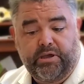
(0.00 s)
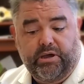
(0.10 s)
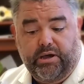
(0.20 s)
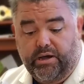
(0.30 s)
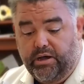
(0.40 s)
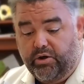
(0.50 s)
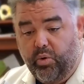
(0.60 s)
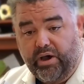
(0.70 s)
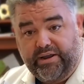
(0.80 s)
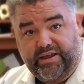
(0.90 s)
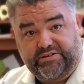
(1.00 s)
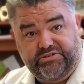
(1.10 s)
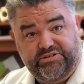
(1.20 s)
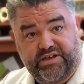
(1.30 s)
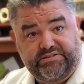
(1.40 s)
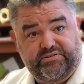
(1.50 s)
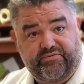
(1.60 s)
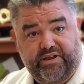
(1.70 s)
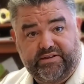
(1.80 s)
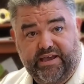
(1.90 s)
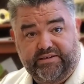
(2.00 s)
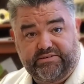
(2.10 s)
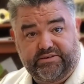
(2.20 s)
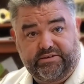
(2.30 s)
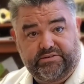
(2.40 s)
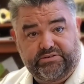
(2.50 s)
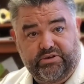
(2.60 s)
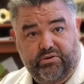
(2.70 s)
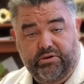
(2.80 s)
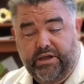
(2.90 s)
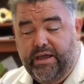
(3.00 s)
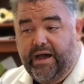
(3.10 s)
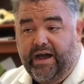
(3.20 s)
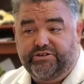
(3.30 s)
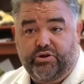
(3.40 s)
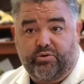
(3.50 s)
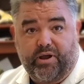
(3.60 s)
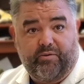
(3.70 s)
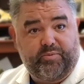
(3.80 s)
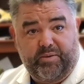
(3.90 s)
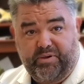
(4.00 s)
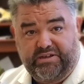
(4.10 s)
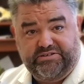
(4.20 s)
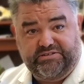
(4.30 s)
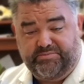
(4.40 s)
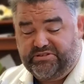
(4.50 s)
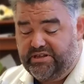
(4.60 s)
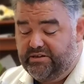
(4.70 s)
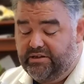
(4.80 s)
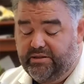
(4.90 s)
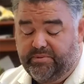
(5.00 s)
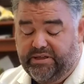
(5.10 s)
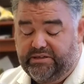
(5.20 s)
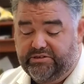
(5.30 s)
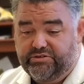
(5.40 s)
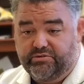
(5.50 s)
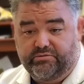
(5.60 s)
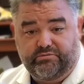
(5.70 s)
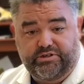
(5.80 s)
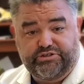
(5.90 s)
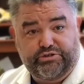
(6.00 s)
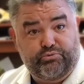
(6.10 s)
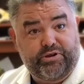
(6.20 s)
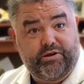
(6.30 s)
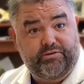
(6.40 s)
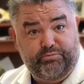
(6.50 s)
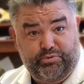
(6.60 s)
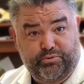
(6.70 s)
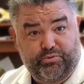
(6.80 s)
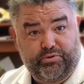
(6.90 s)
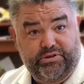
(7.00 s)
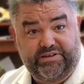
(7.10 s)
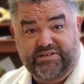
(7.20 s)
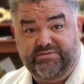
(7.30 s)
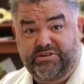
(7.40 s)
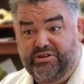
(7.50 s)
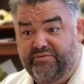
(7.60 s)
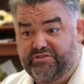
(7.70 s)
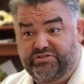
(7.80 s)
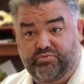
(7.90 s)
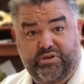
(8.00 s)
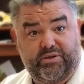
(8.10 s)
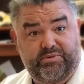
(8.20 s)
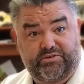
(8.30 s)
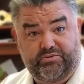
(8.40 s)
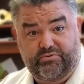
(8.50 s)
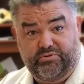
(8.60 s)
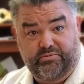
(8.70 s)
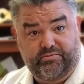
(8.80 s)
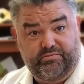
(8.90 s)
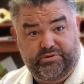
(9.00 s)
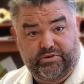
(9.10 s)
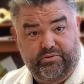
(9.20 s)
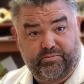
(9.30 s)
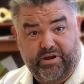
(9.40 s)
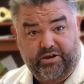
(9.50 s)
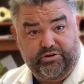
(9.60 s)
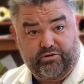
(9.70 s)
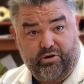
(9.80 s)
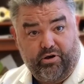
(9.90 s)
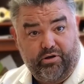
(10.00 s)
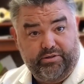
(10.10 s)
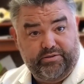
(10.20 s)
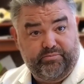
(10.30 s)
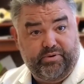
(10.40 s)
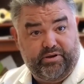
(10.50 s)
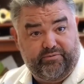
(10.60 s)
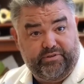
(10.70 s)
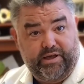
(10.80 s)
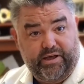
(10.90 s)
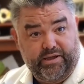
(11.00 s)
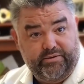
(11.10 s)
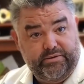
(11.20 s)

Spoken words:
Aquatic exercises are fantastic. And so I joke around with my patients. I'm like, get your rear in the pool. It doesn't mean you have to swim and do the, American crawl and the butterfly.